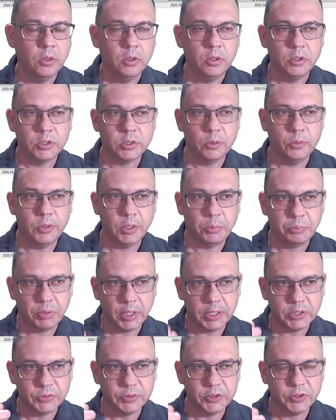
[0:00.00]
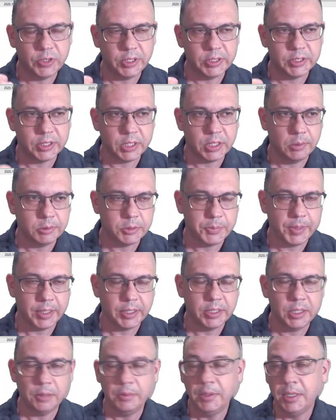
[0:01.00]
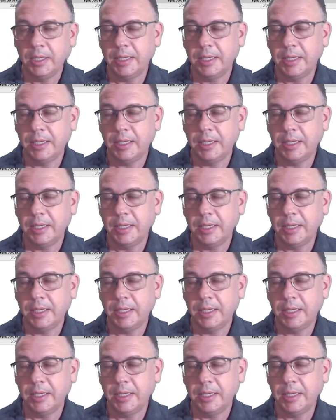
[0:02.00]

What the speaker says: so when the price retraces and comes back up.